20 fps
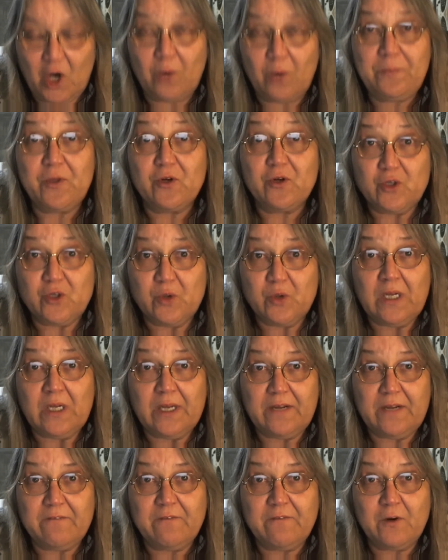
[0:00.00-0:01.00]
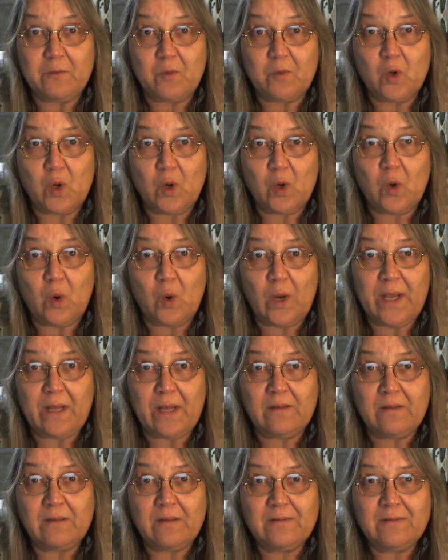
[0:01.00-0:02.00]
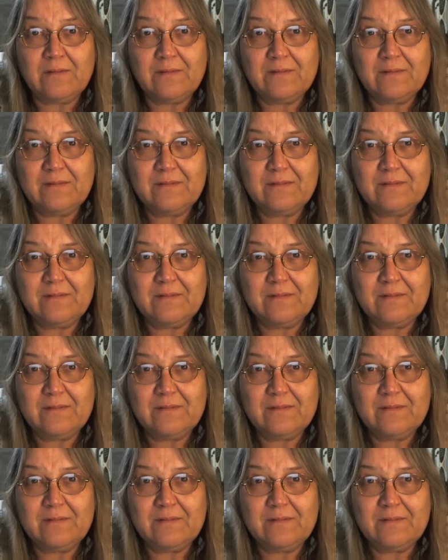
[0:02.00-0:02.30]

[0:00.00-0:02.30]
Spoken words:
Hope they're drilling for more oil.